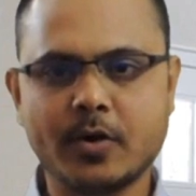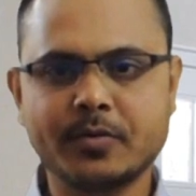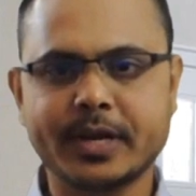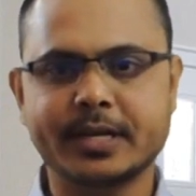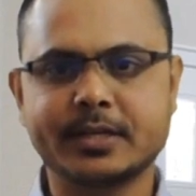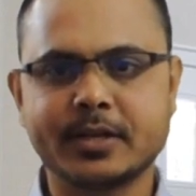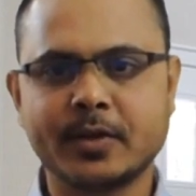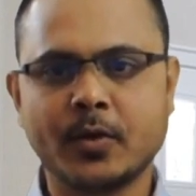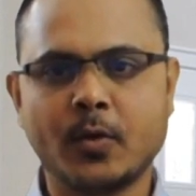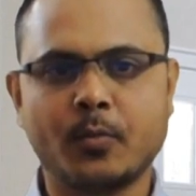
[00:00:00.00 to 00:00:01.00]
concrete,
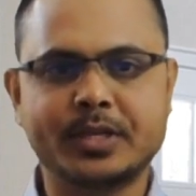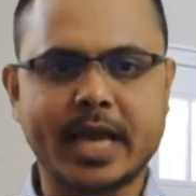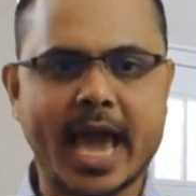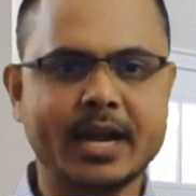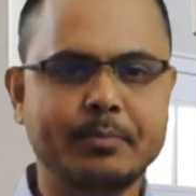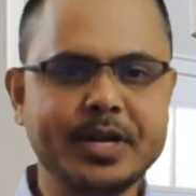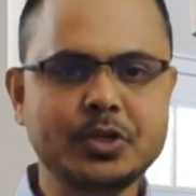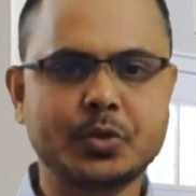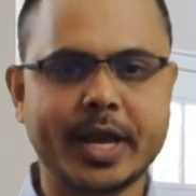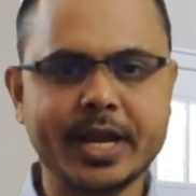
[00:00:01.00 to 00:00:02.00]
which had been
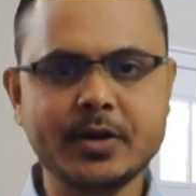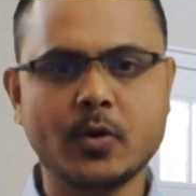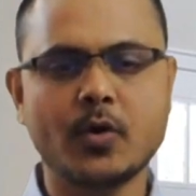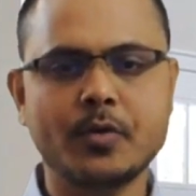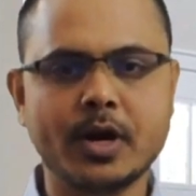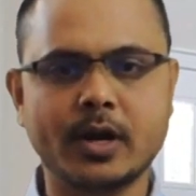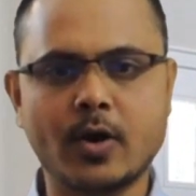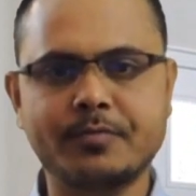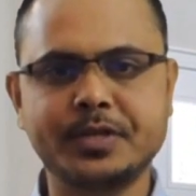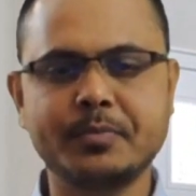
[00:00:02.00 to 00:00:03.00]
trained over a
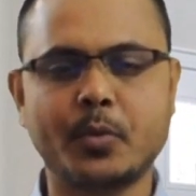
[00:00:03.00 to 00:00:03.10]
lofty